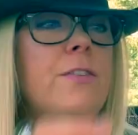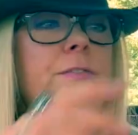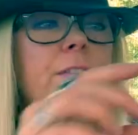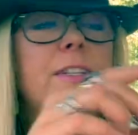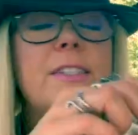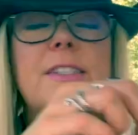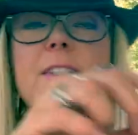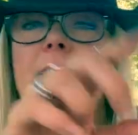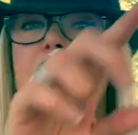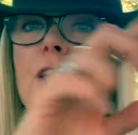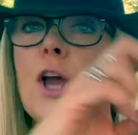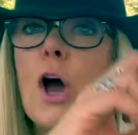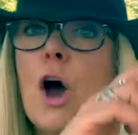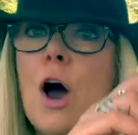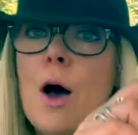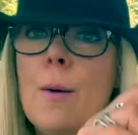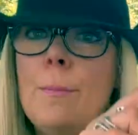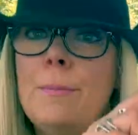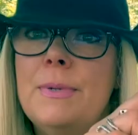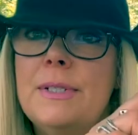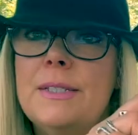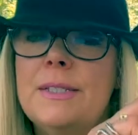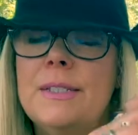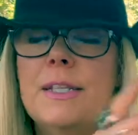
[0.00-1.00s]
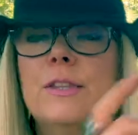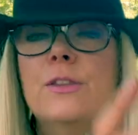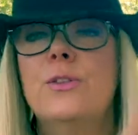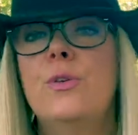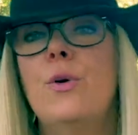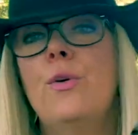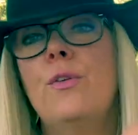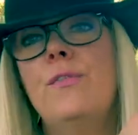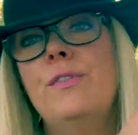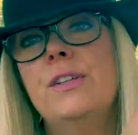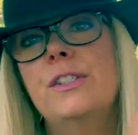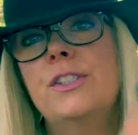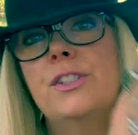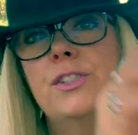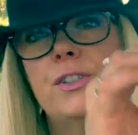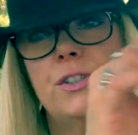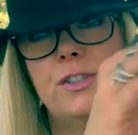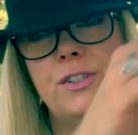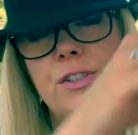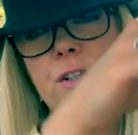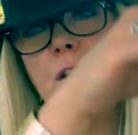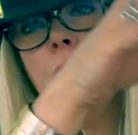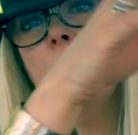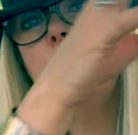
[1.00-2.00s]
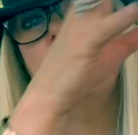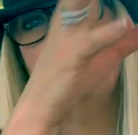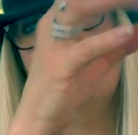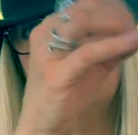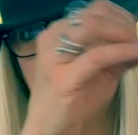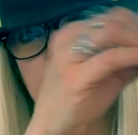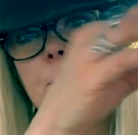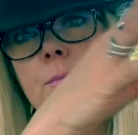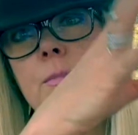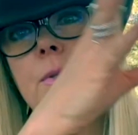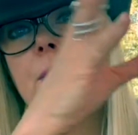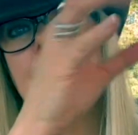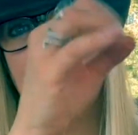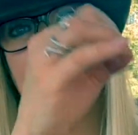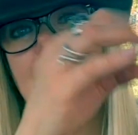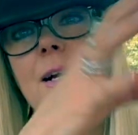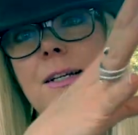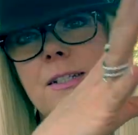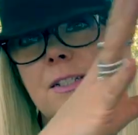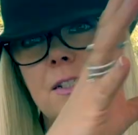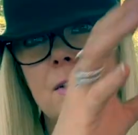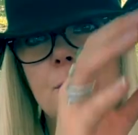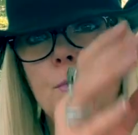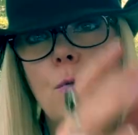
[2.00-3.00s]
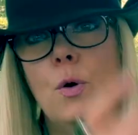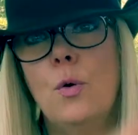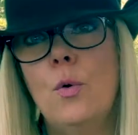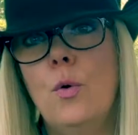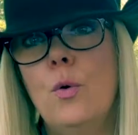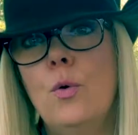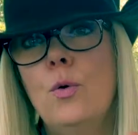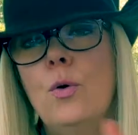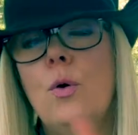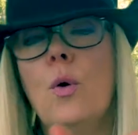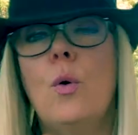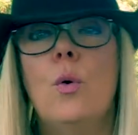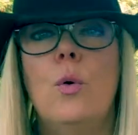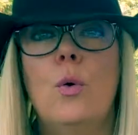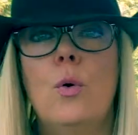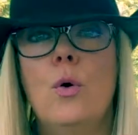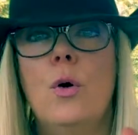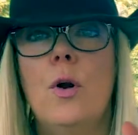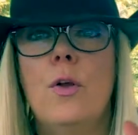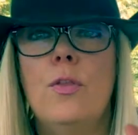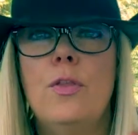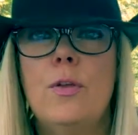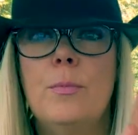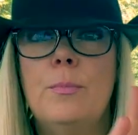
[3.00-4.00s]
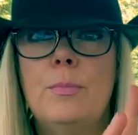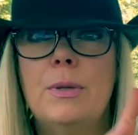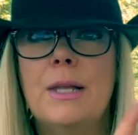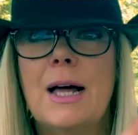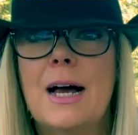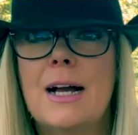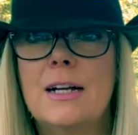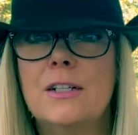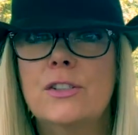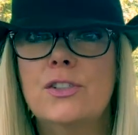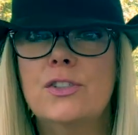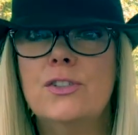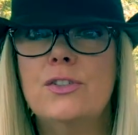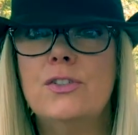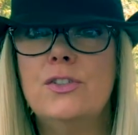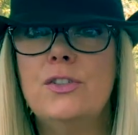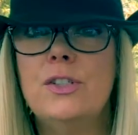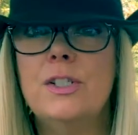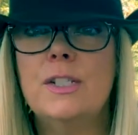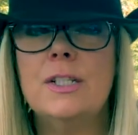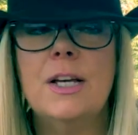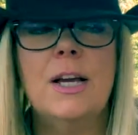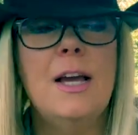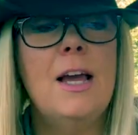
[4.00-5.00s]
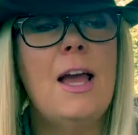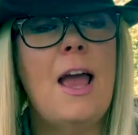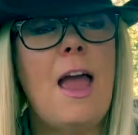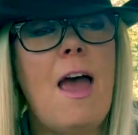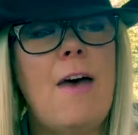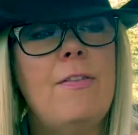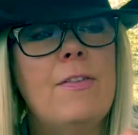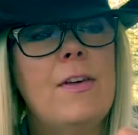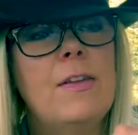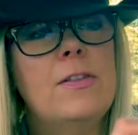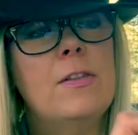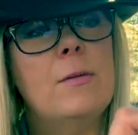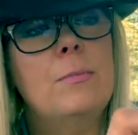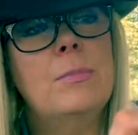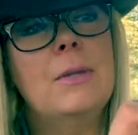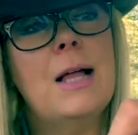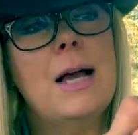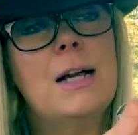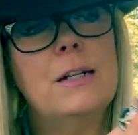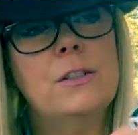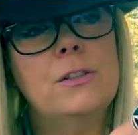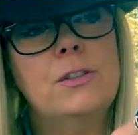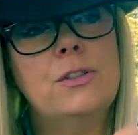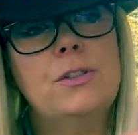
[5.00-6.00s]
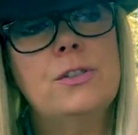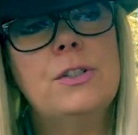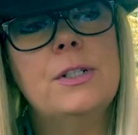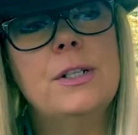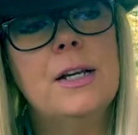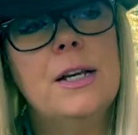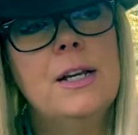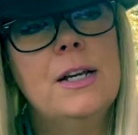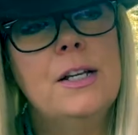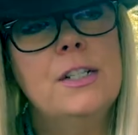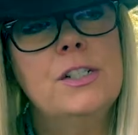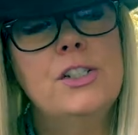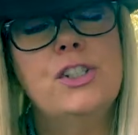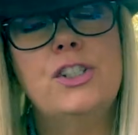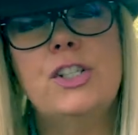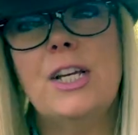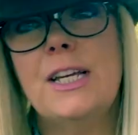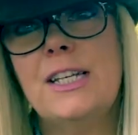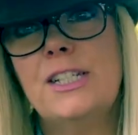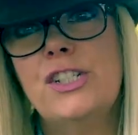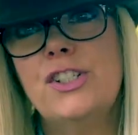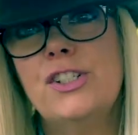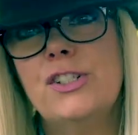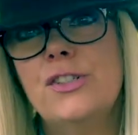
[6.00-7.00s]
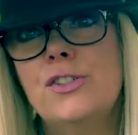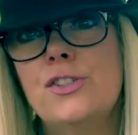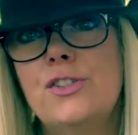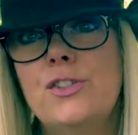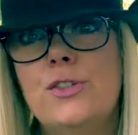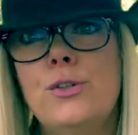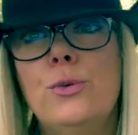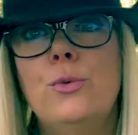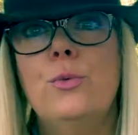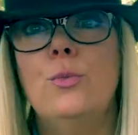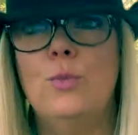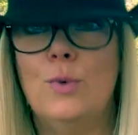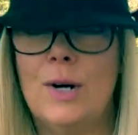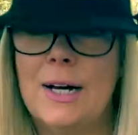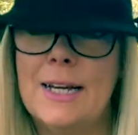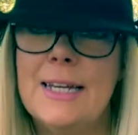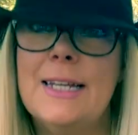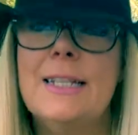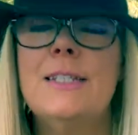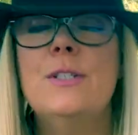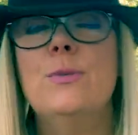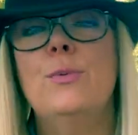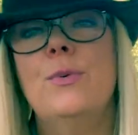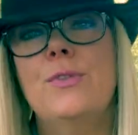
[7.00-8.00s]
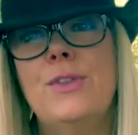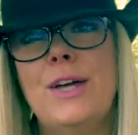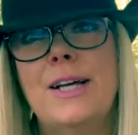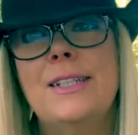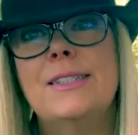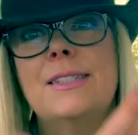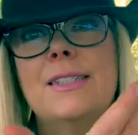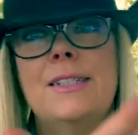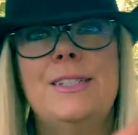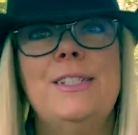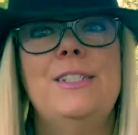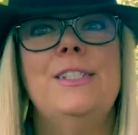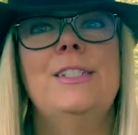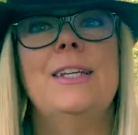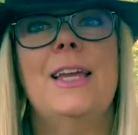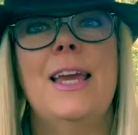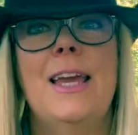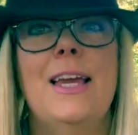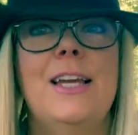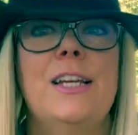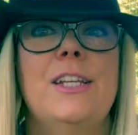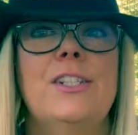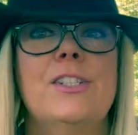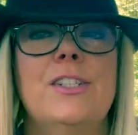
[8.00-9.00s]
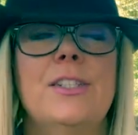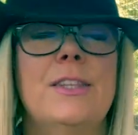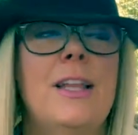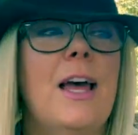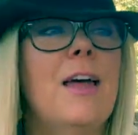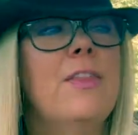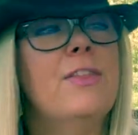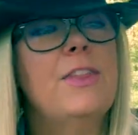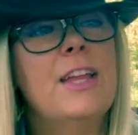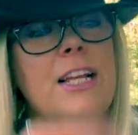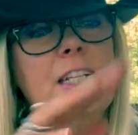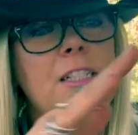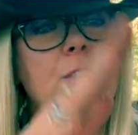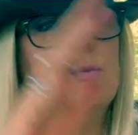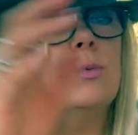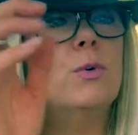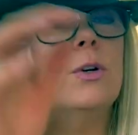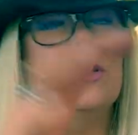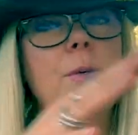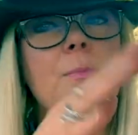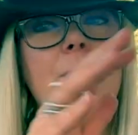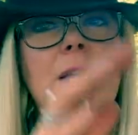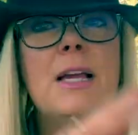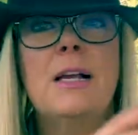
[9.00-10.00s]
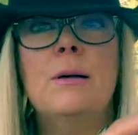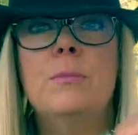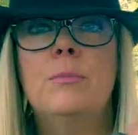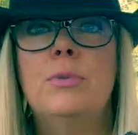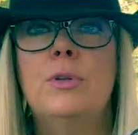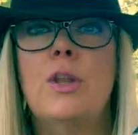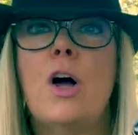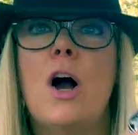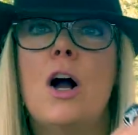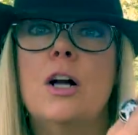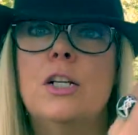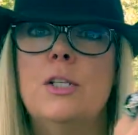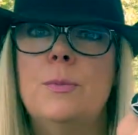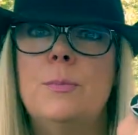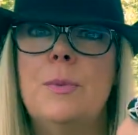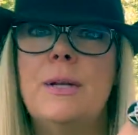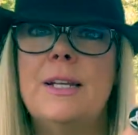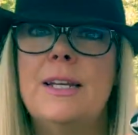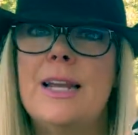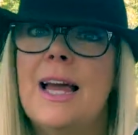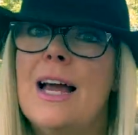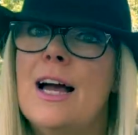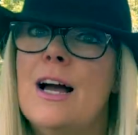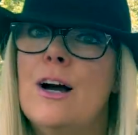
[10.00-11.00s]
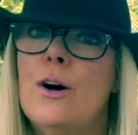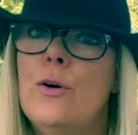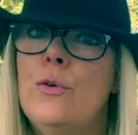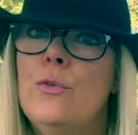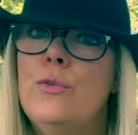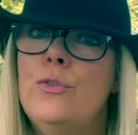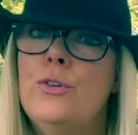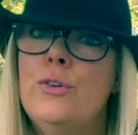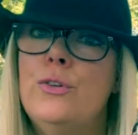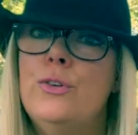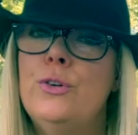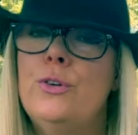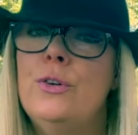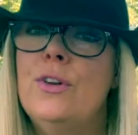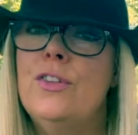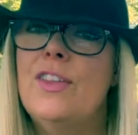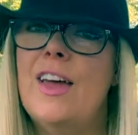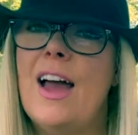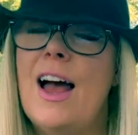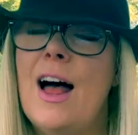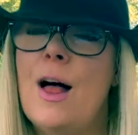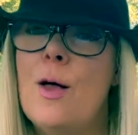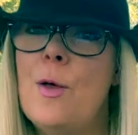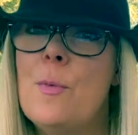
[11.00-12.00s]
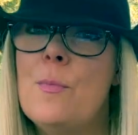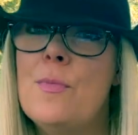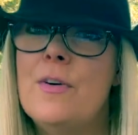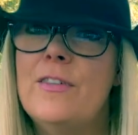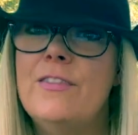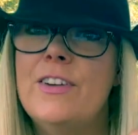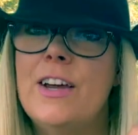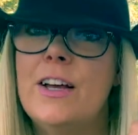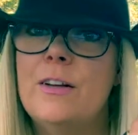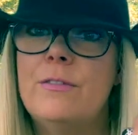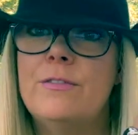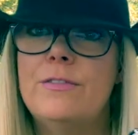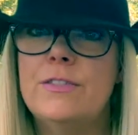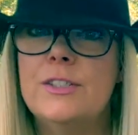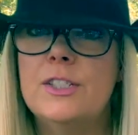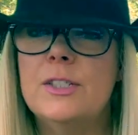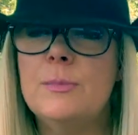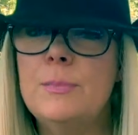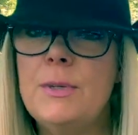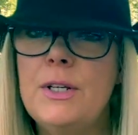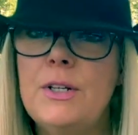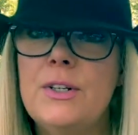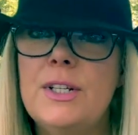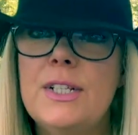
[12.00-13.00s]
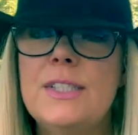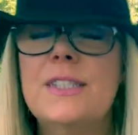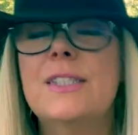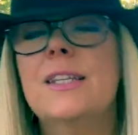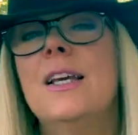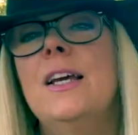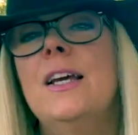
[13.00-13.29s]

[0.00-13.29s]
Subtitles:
it's the opposite, though, if it starts off with the black smoke or the black soot, and then the black soot changes to white, well, that's an indication that things were being blocked, but now, due to the help of helpful spirits,